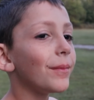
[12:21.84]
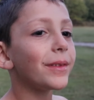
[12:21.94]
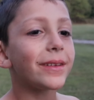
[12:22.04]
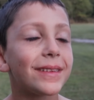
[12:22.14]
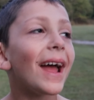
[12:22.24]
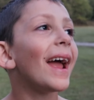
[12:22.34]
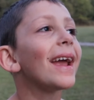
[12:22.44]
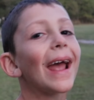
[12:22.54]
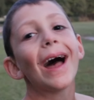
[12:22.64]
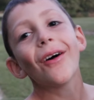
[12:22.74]
To
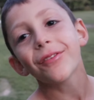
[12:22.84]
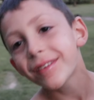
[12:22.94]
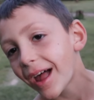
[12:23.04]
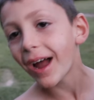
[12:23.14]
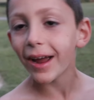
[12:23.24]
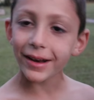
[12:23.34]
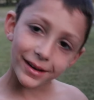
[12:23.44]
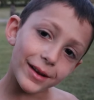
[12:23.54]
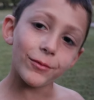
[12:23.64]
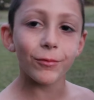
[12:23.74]
stay
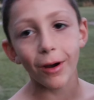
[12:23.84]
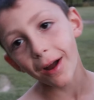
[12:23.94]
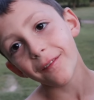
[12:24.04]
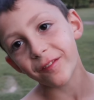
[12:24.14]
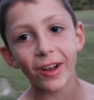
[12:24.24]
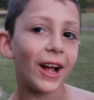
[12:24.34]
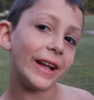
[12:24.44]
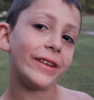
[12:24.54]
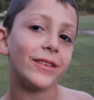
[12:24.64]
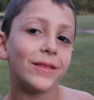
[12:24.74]
outside and run fast.